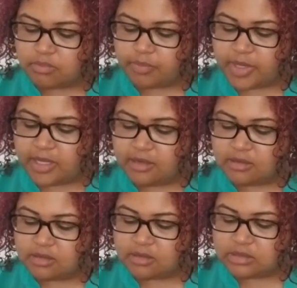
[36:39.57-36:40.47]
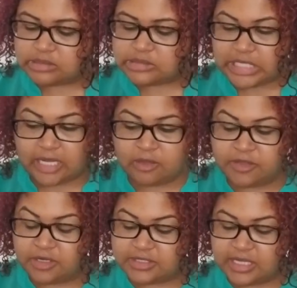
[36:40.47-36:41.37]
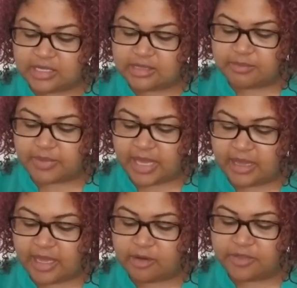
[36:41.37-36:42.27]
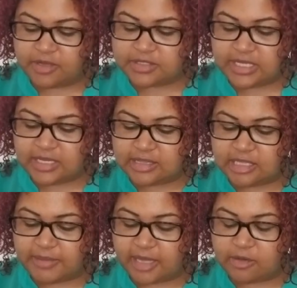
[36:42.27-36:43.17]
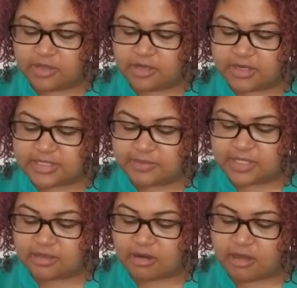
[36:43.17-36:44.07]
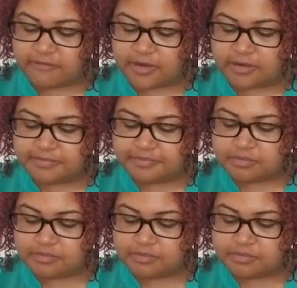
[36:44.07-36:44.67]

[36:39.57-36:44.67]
But I don't think you're taking them back. I don't think you're taking them. I don't think you're accepting their offer.